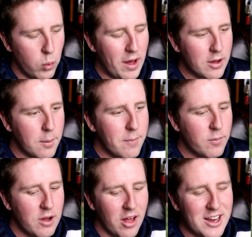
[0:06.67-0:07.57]

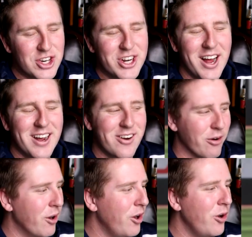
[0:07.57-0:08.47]
Welcome, Kleschka
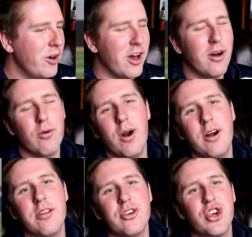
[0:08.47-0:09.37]
crew, to
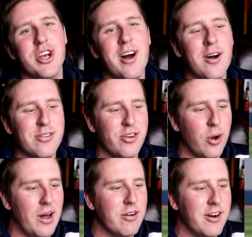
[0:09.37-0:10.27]
Road to the Show
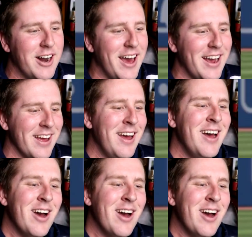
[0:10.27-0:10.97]
208.